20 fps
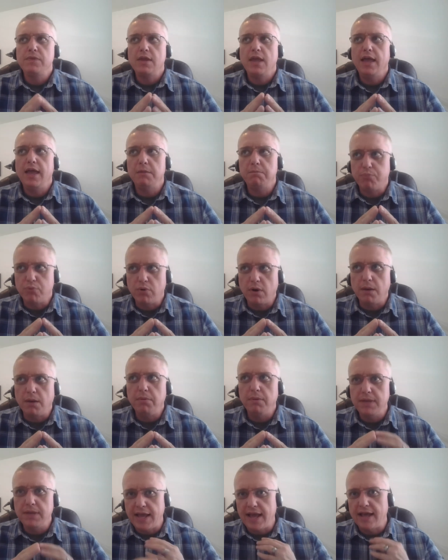it
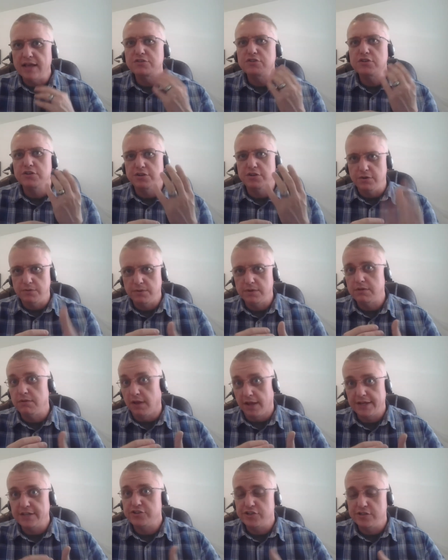probably has to do with,
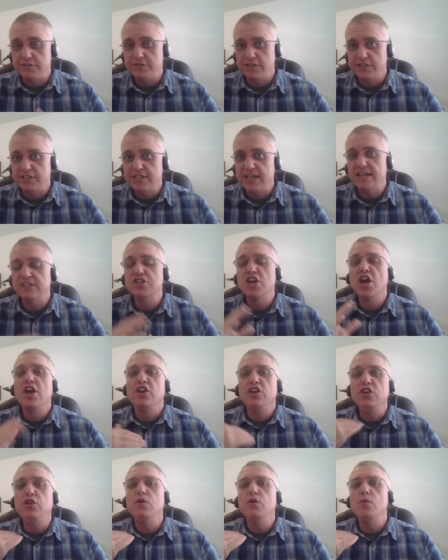like Jesus says,
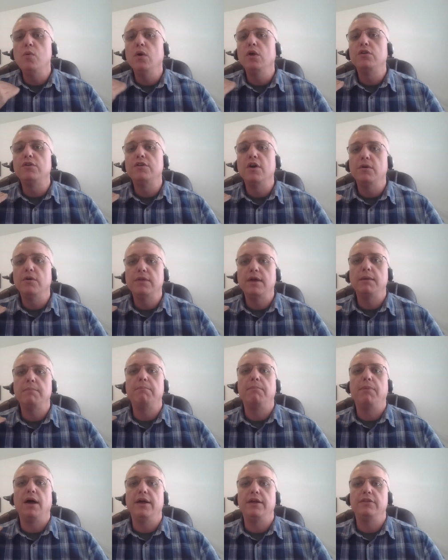you will know
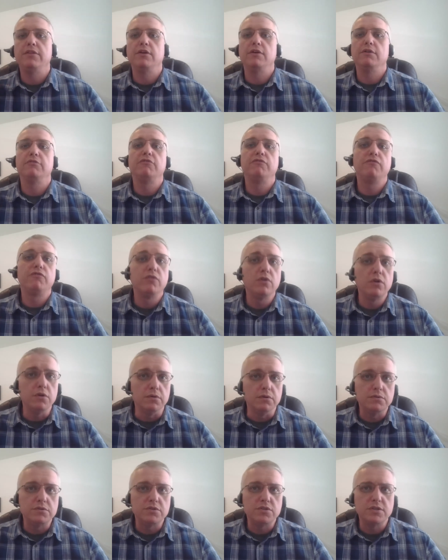them by their
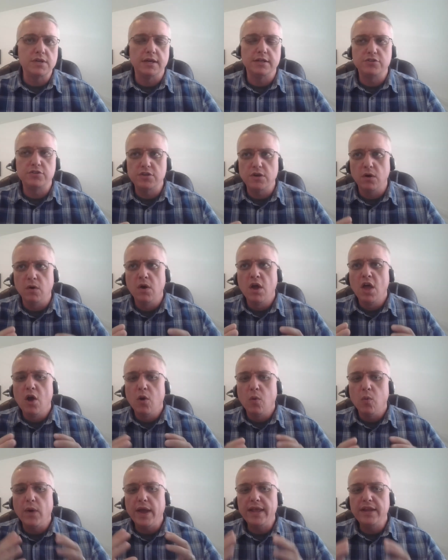fruits. And so
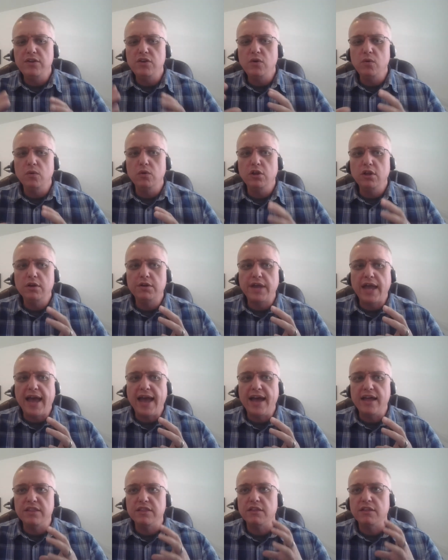when you look
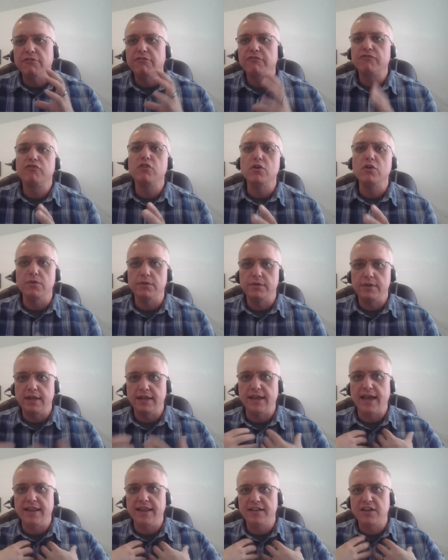at the fruit
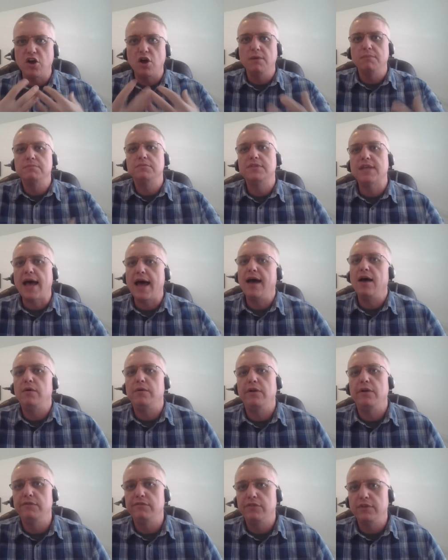that comes
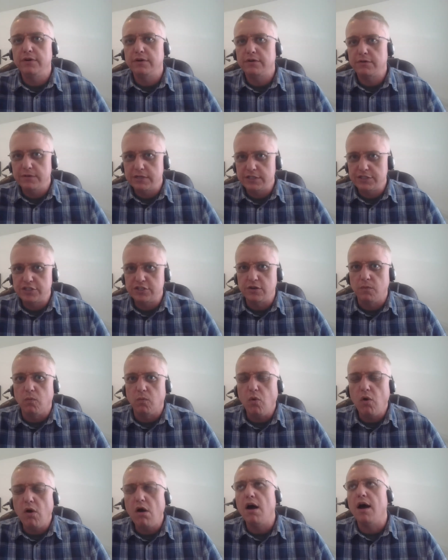out of their Christian
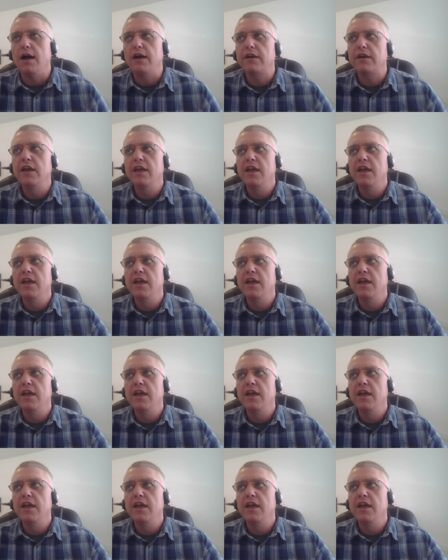walk,